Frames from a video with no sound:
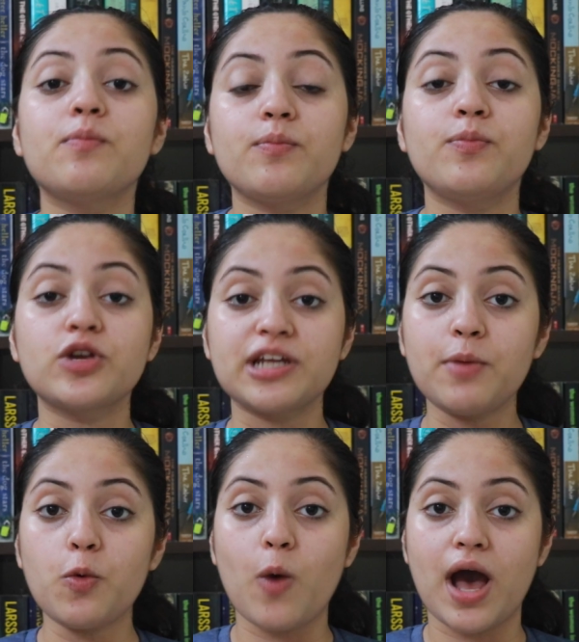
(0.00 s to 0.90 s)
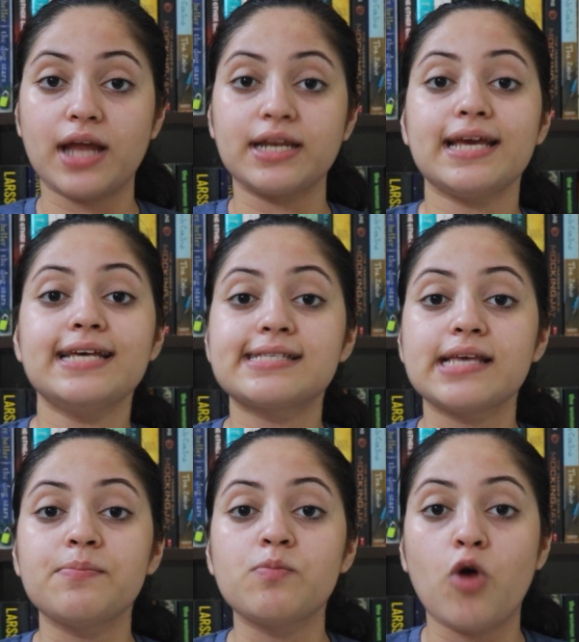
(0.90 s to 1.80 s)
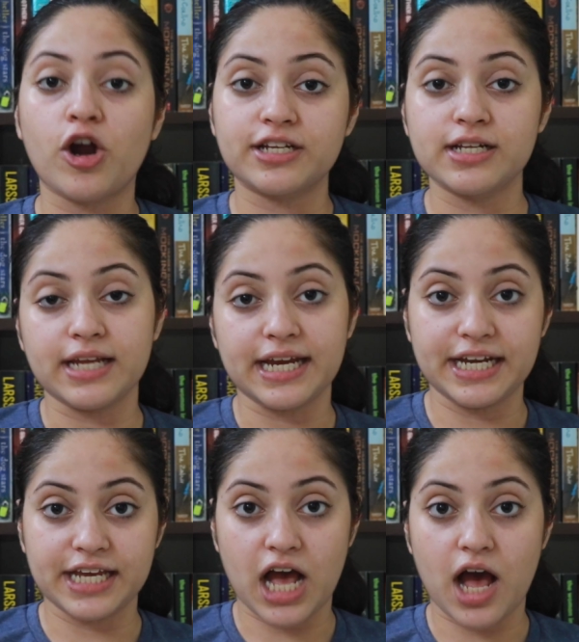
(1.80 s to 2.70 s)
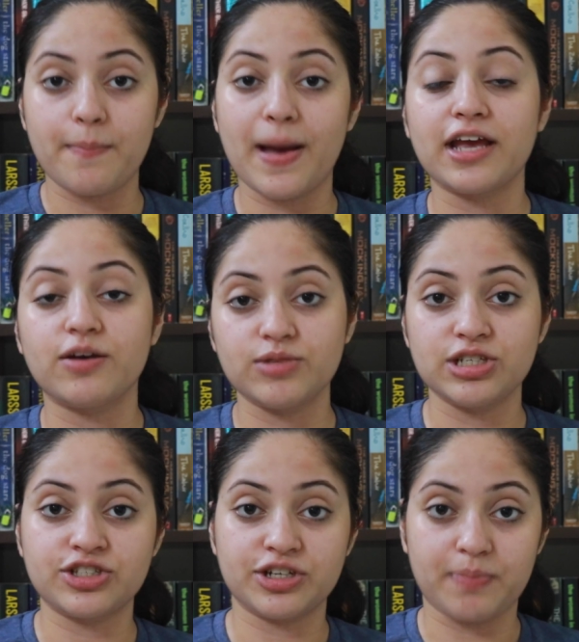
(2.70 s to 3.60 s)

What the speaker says: Book number 1 is Immortal India by AMISH.